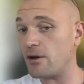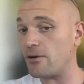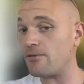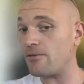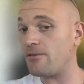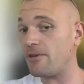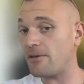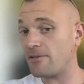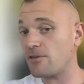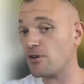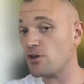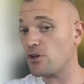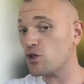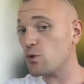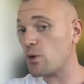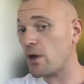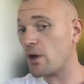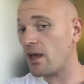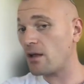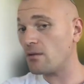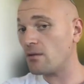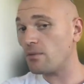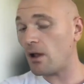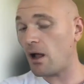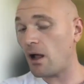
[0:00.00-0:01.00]
52
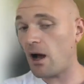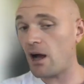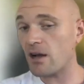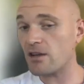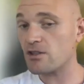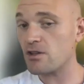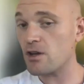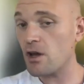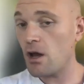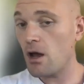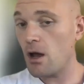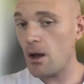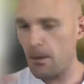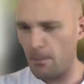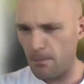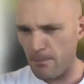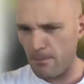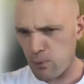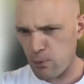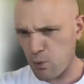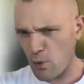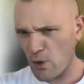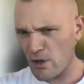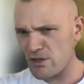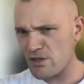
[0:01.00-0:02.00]
hand blocks,
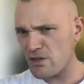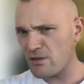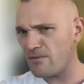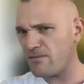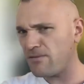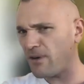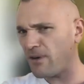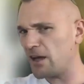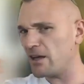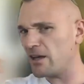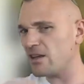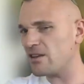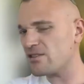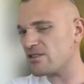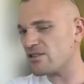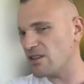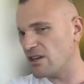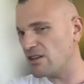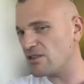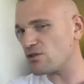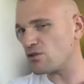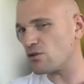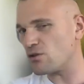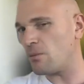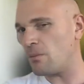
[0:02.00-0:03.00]
prison fighting
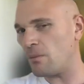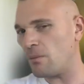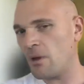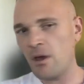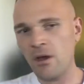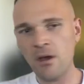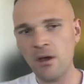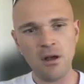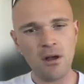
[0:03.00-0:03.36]
system.